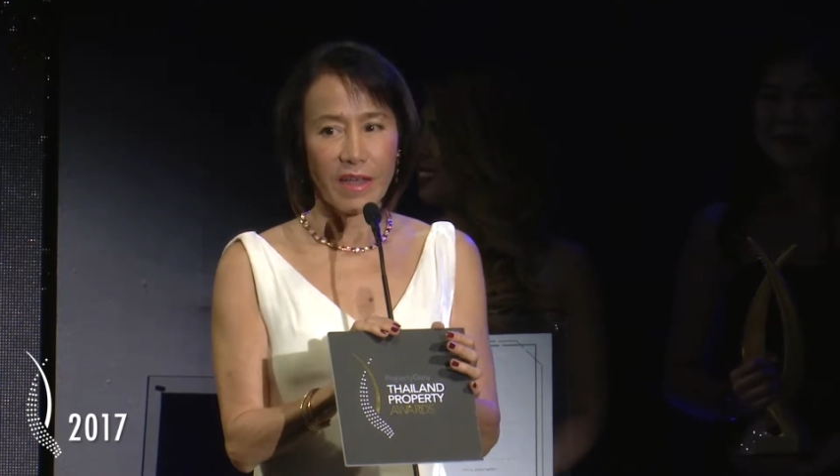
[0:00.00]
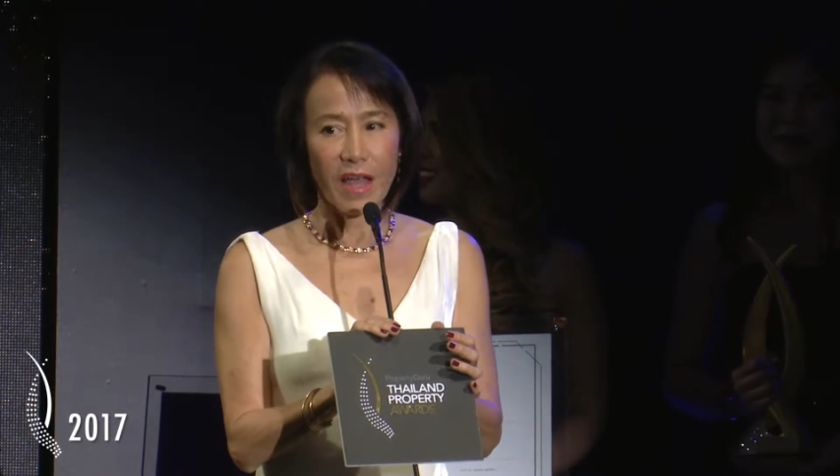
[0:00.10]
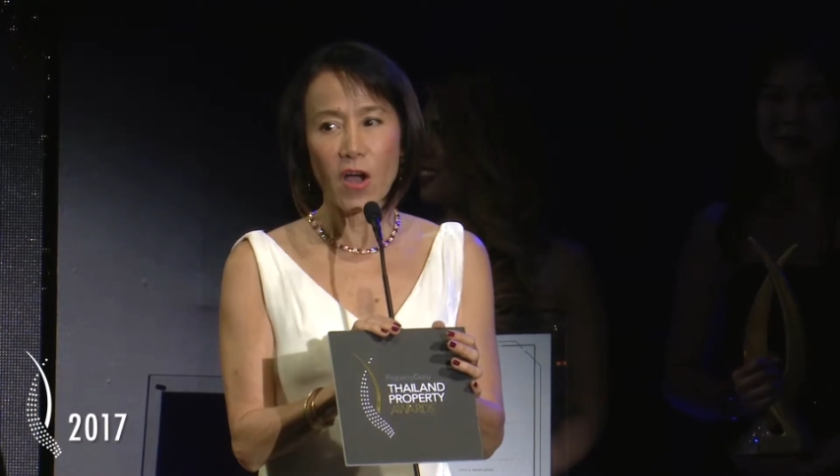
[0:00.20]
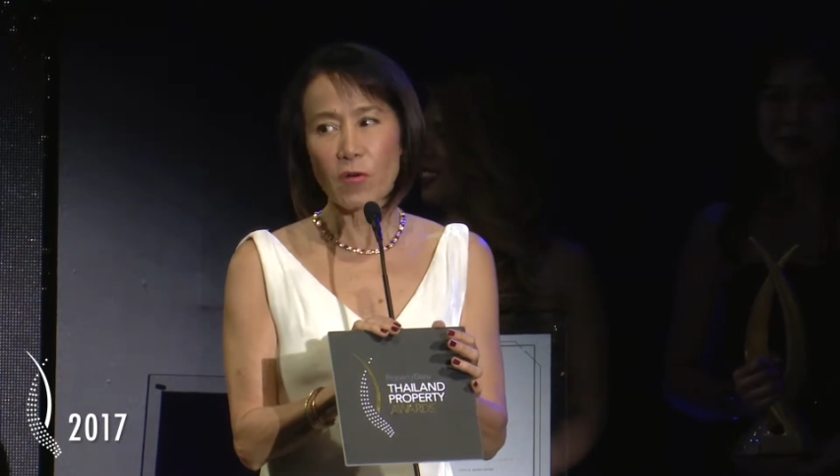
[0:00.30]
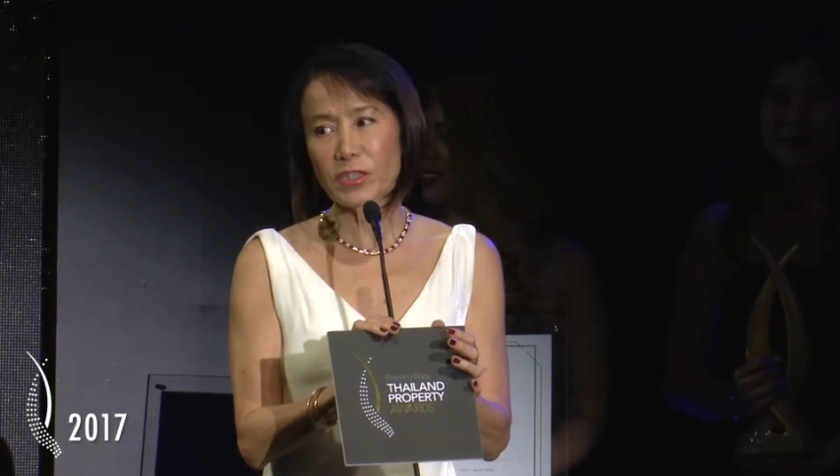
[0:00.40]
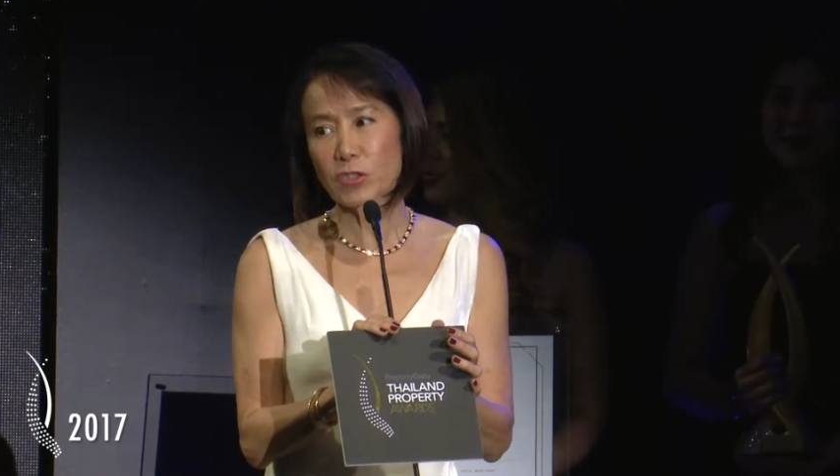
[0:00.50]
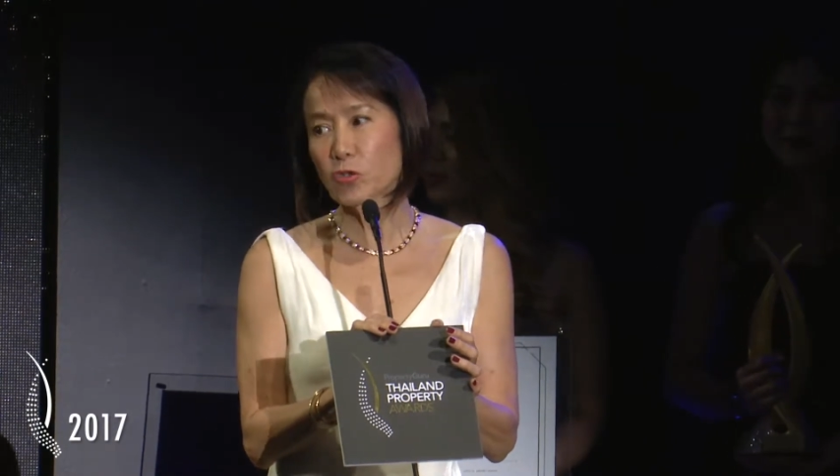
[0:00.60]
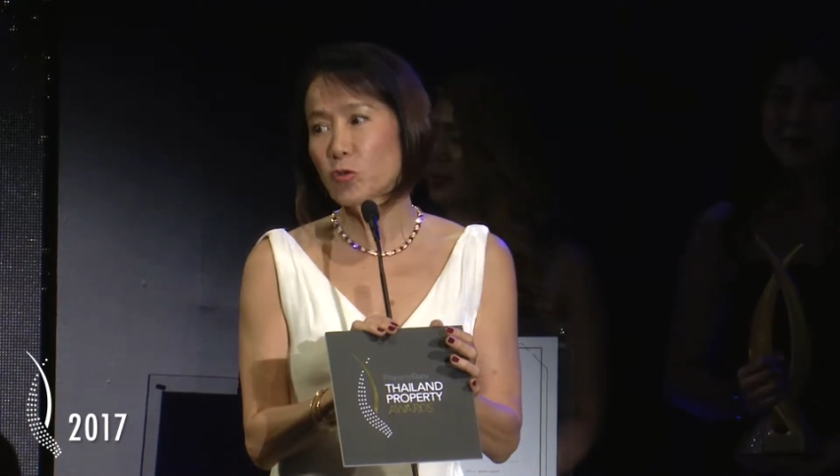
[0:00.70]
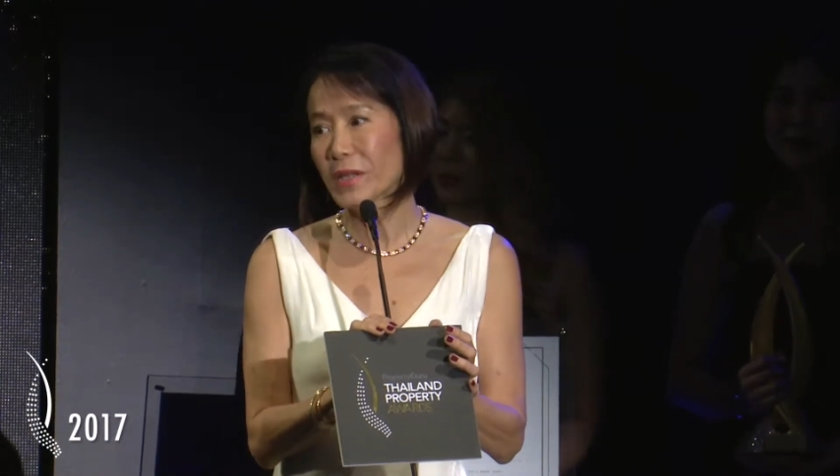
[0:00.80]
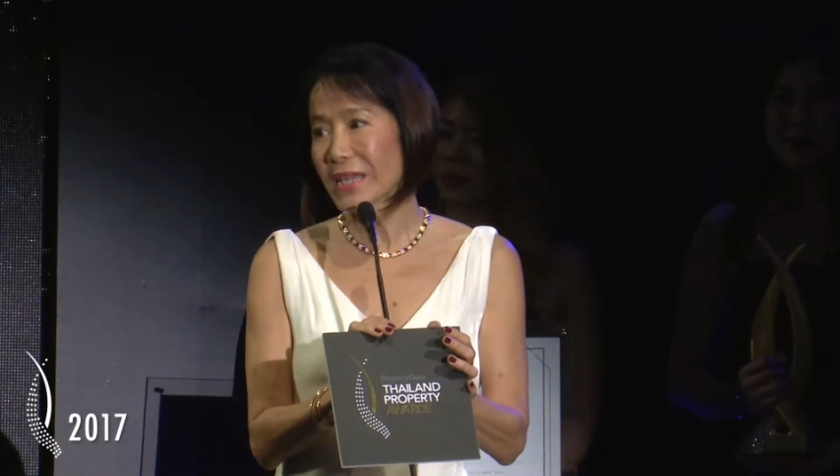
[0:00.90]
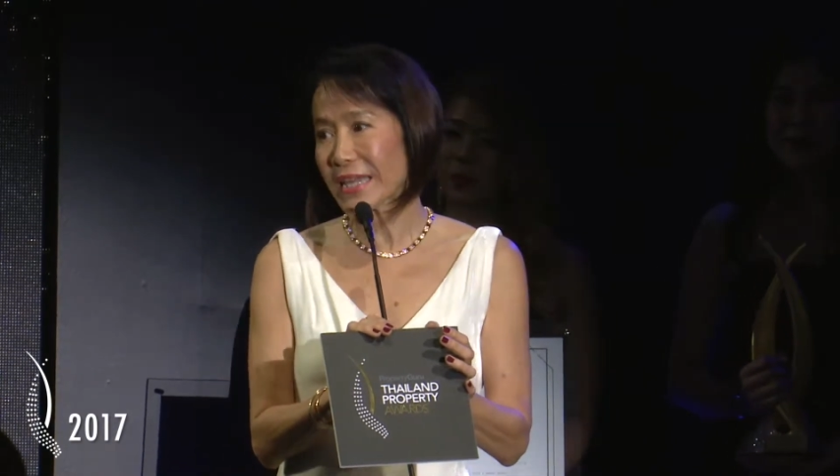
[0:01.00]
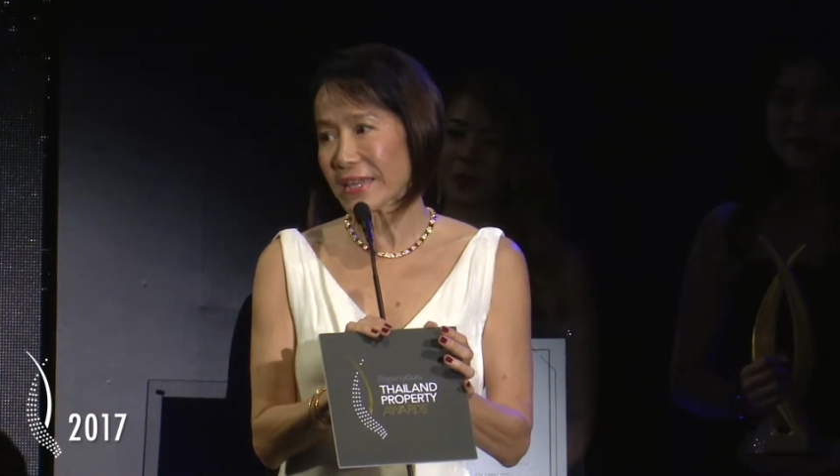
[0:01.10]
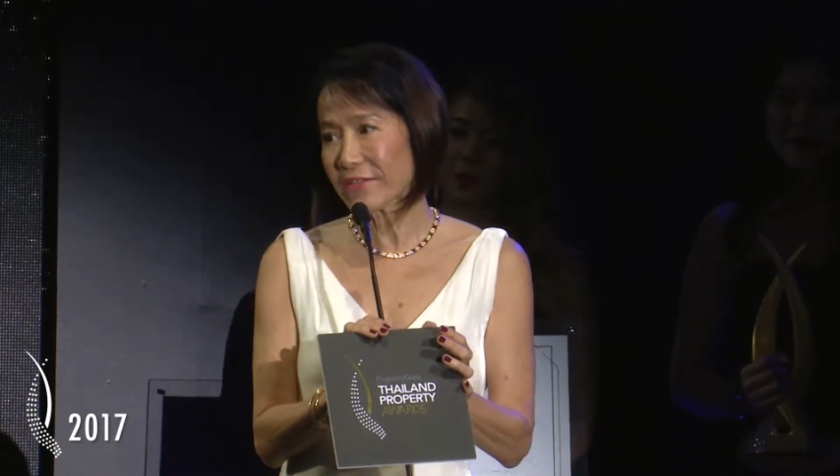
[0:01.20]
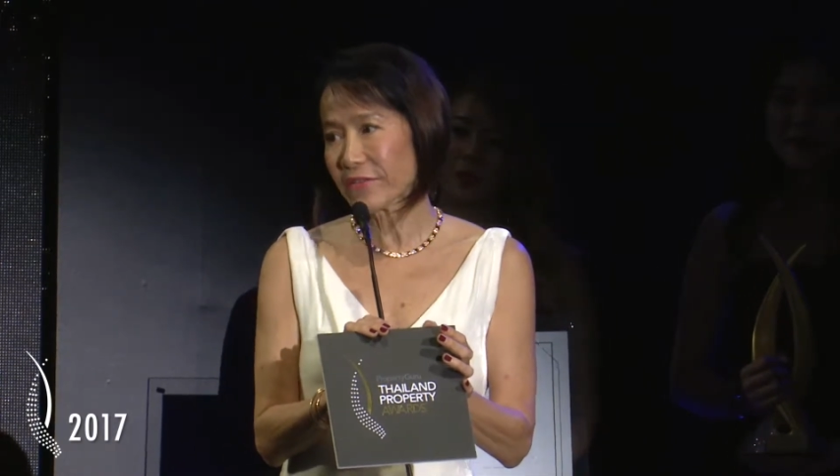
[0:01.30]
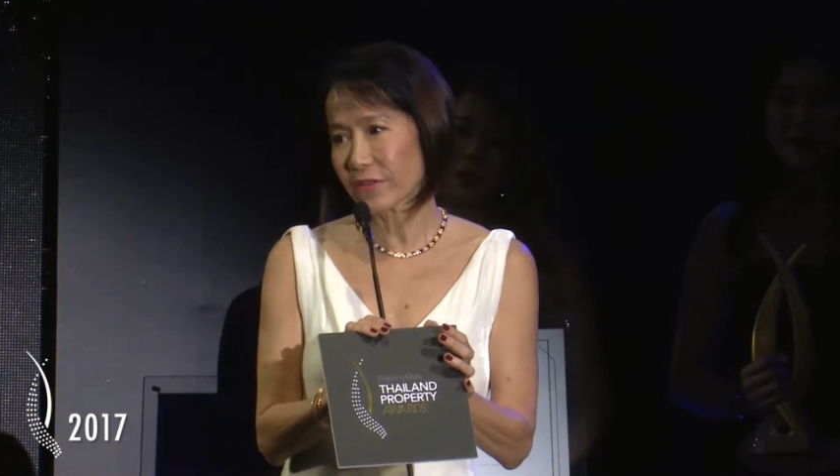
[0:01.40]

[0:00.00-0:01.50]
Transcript: I always do believe